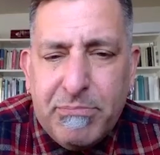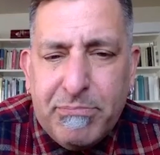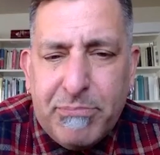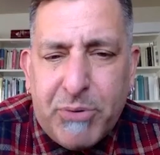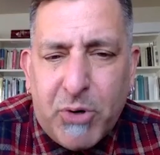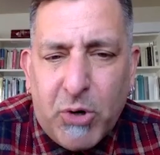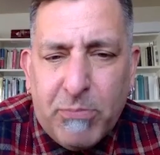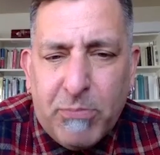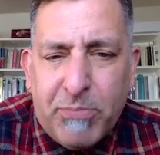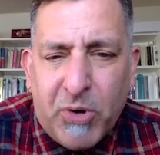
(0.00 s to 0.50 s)

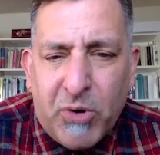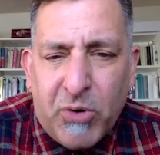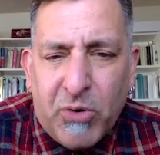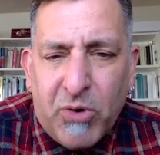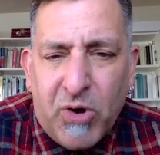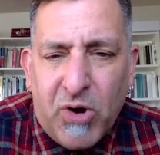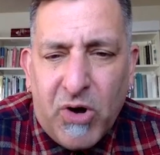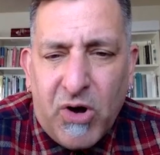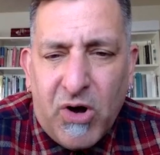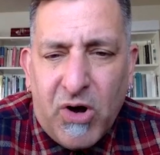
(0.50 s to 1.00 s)
POPO
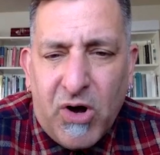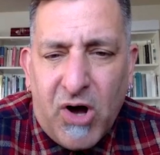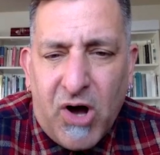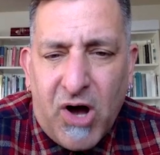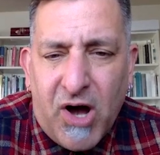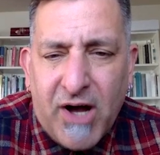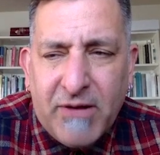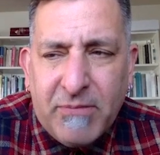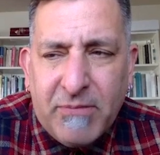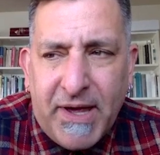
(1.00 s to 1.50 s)

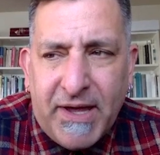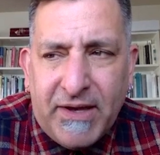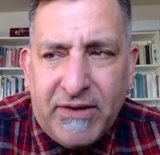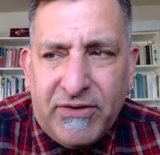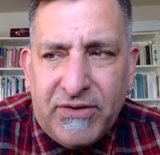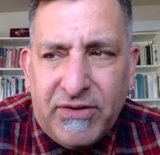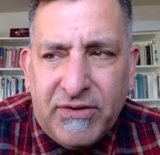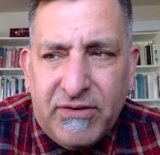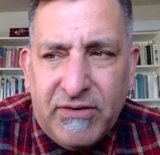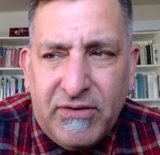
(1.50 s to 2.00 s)

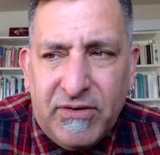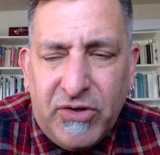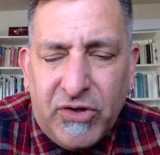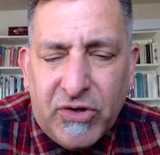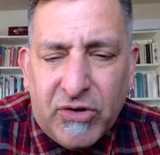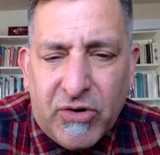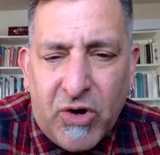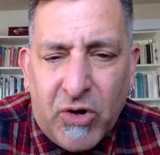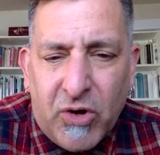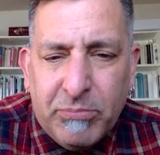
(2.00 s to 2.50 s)
augment
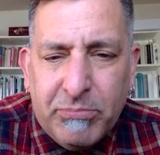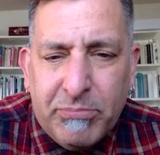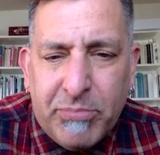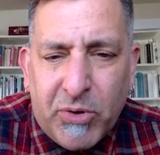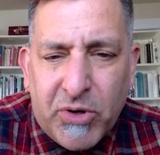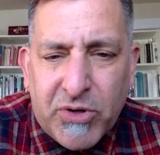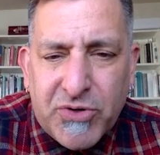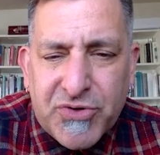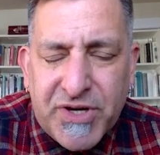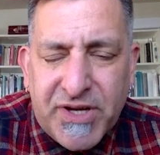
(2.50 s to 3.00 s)
your own
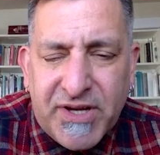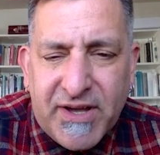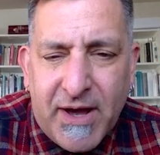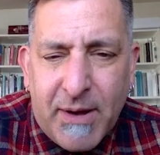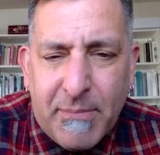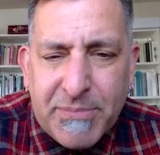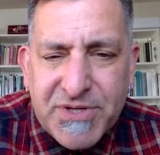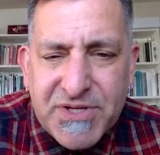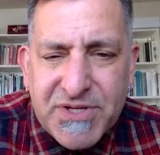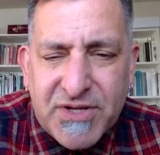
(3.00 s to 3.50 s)
poetry
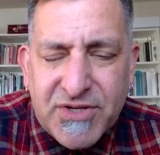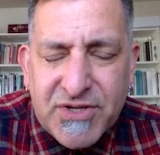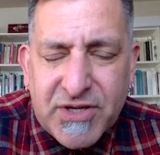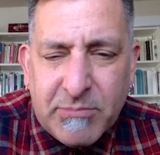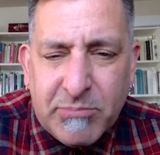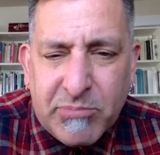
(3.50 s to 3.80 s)
composition